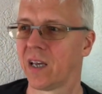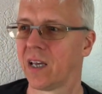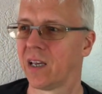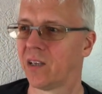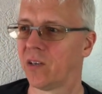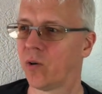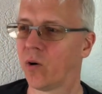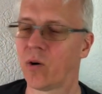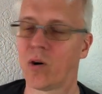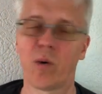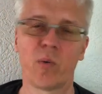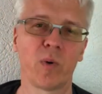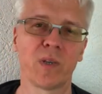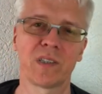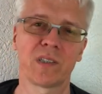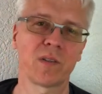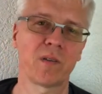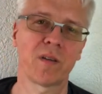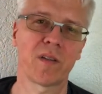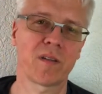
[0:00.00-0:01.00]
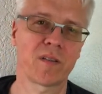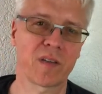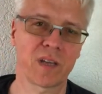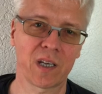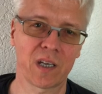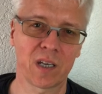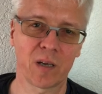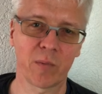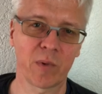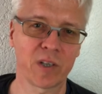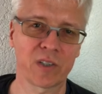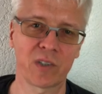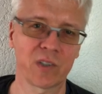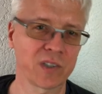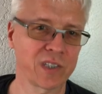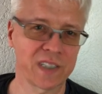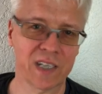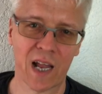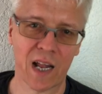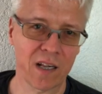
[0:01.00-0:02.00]
you're always only thinking about
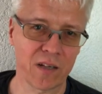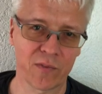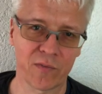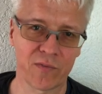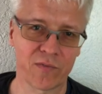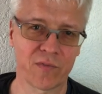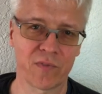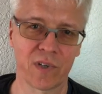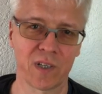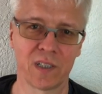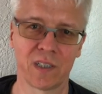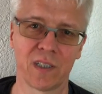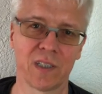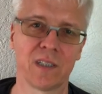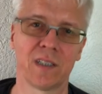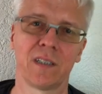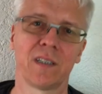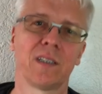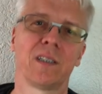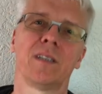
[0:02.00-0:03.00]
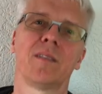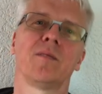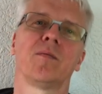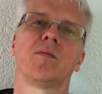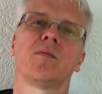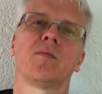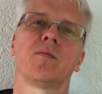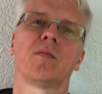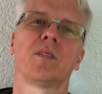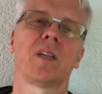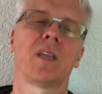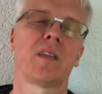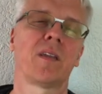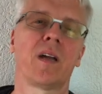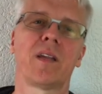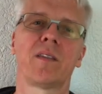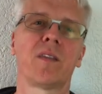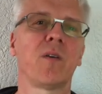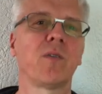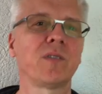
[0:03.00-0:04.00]
yourself
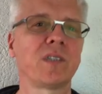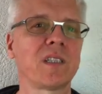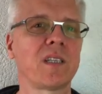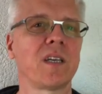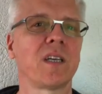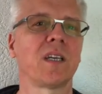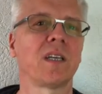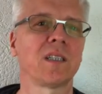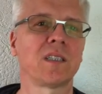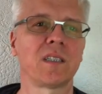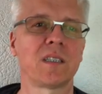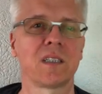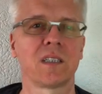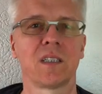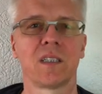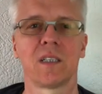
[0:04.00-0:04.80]
and those things.